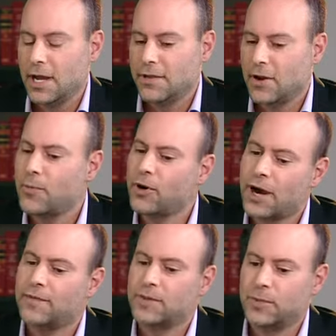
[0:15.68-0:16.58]
They're more
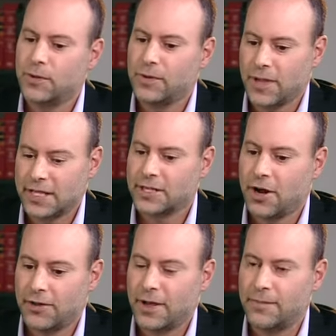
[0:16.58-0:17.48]
comfortable with, let's
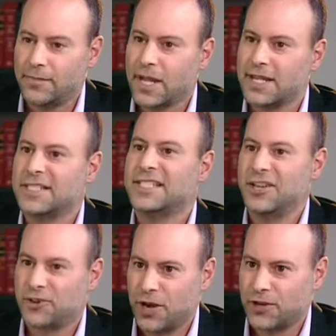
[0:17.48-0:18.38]
call them
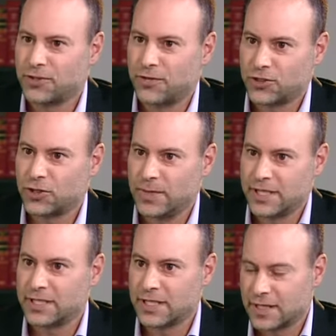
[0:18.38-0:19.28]
sin or controversial
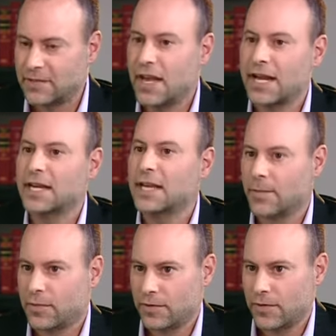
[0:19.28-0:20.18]
businesses. They've taken a
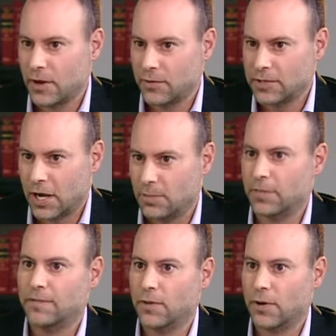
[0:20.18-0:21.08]
number of those out
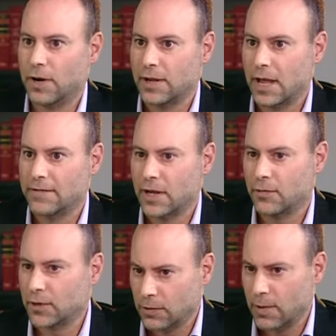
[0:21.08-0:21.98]
before and have
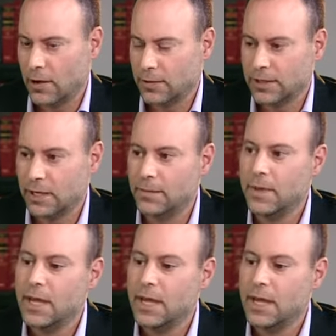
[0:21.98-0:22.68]
done really well with them.